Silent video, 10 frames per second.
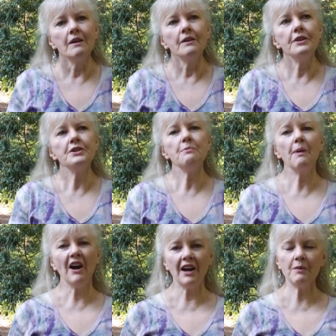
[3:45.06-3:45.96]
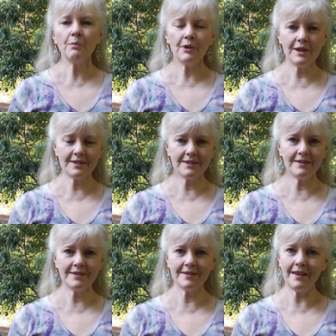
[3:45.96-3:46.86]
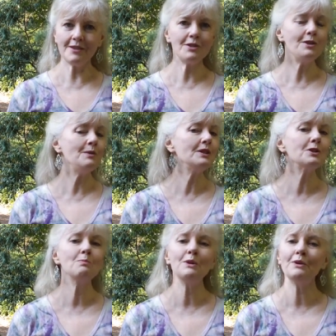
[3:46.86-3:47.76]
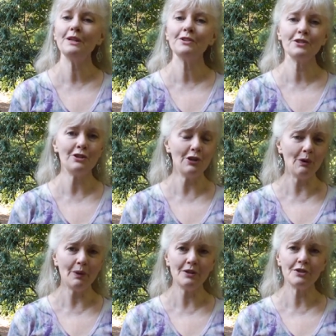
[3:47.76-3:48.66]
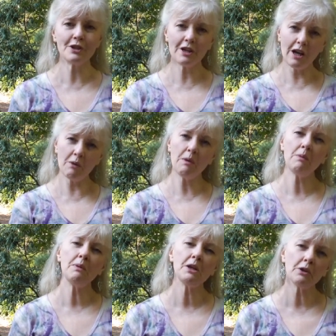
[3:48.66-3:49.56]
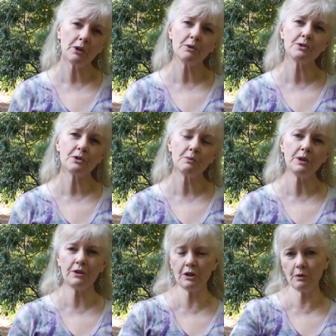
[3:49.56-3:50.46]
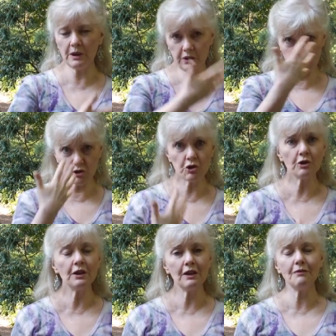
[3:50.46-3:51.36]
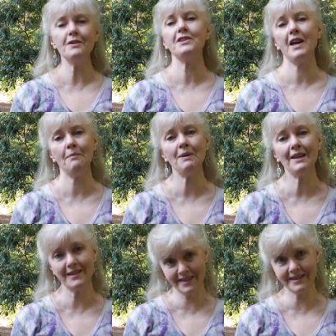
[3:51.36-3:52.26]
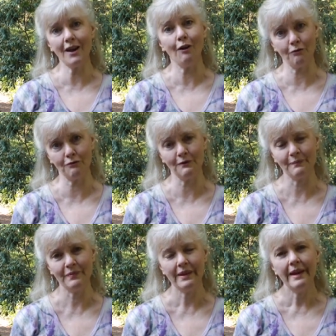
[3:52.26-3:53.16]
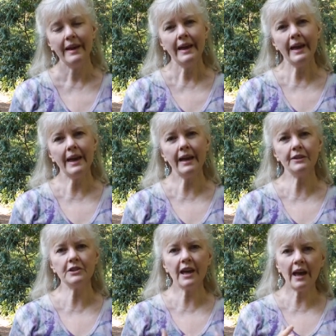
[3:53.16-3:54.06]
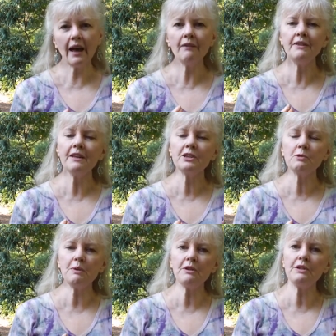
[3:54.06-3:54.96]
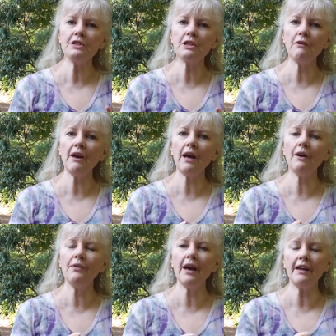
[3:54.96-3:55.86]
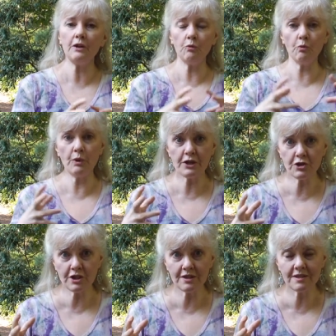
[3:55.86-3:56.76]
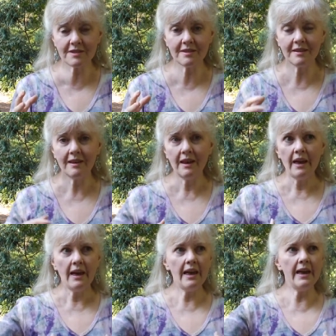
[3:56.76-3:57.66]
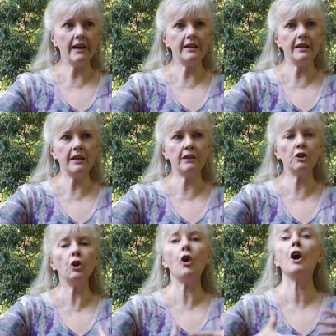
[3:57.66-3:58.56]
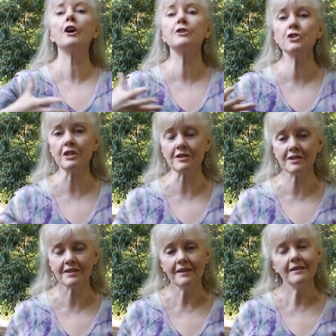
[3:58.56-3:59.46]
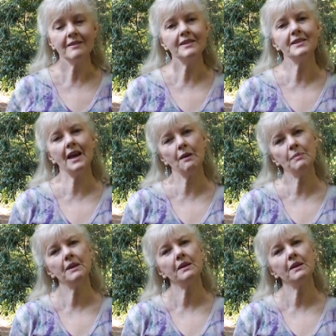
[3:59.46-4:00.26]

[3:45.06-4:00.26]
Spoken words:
the divine presence as you experience and know it to come and be closer with you in the journey of the tapping itself, and to have the experience of how that enriches and enlarges the tapping